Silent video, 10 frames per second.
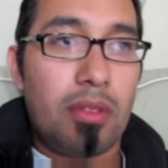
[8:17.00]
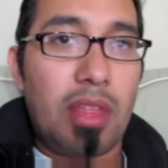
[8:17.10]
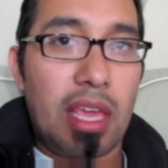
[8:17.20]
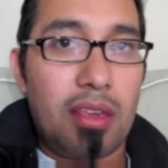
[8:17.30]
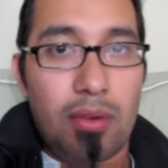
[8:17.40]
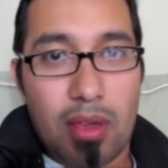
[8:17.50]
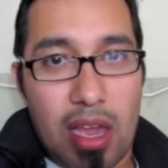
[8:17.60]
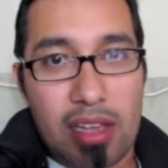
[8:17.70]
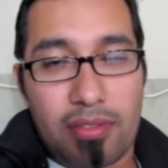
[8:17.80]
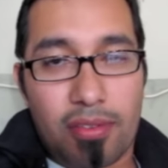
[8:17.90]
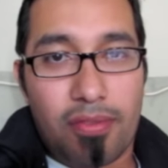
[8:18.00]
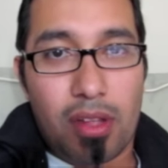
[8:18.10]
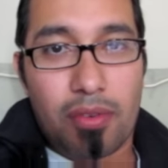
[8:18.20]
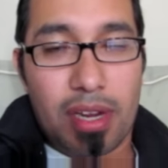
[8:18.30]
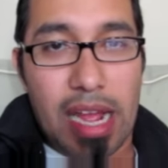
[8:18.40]
thank you guys for
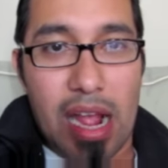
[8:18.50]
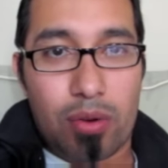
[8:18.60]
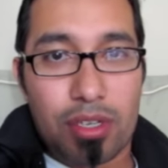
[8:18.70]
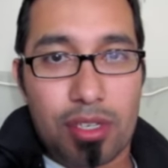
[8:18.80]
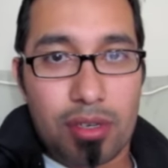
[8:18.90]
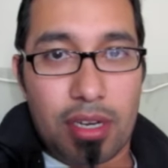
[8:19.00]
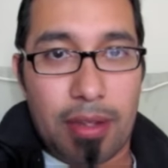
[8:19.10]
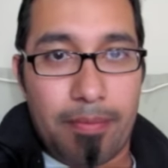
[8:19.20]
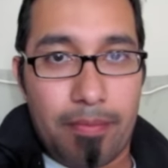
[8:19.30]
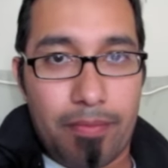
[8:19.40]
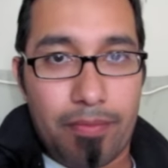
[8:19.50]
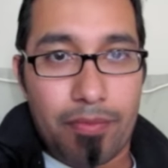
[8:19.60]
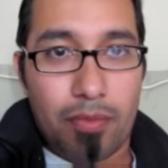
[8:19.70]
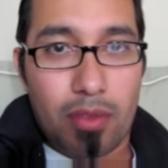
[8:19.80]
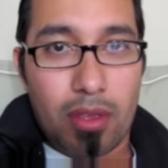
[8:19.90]
following our journey.
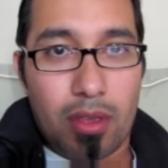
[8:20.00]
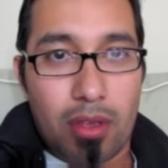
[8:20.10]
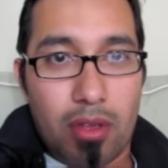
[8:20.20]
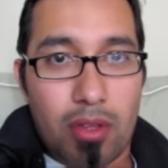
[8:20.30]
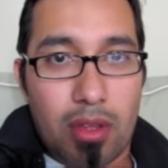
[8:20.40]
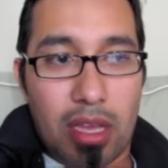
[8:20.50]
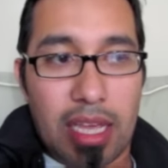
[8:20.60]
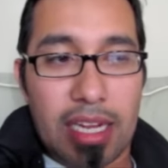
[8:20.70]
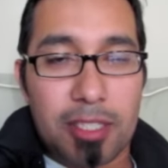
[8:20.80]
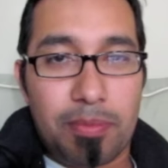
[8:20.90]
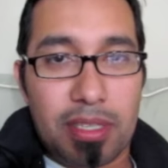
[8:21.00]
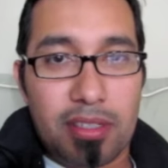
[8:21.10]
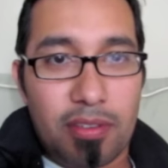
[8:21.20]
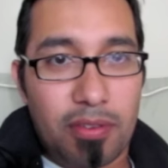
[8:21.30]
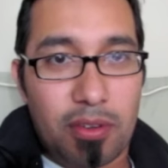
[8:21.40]
Again, it's been
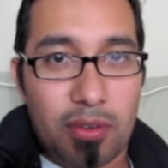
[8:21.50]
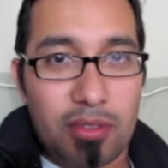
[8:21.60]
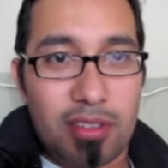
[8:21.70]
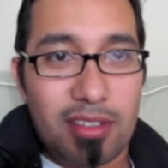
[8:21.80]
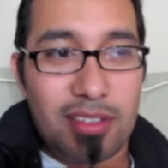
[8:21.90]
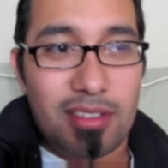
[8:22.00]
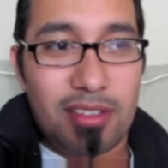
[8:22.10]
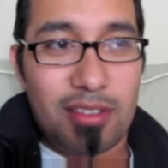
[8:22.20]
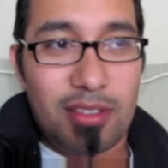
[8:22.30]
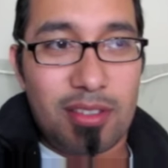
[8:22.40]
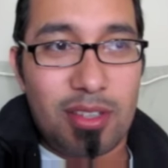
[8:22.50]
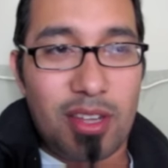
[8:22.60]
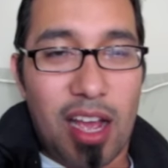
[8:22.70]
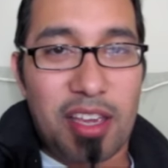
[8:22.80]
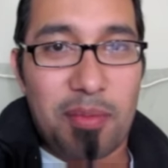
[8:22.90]
difficult to
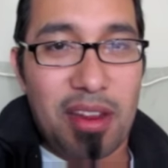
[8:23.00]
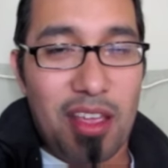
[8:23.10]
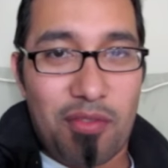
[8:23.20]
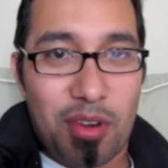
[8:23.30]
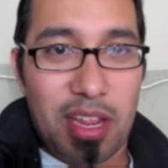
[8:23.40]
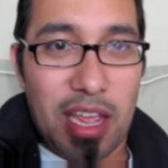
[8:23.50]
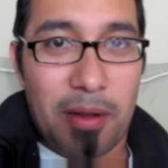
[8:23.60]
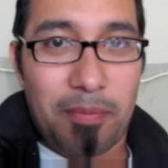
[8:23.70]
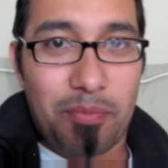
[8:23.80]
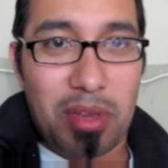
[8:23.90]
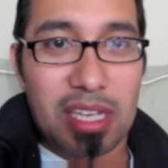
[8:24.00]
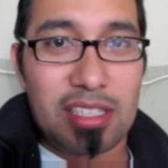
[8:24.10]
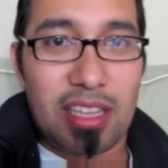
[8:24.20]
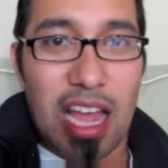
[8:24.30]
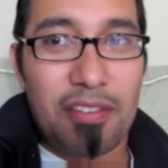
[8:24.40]
document every day because
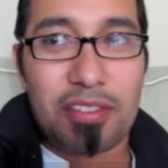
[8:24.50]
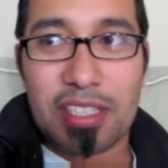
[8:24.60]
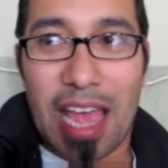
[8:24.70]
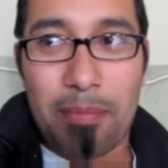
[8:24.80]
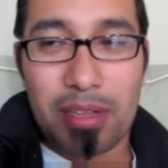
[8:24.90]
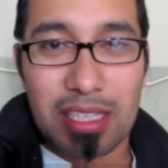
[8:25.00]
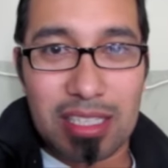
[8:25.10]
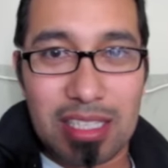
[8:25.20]
life just happens.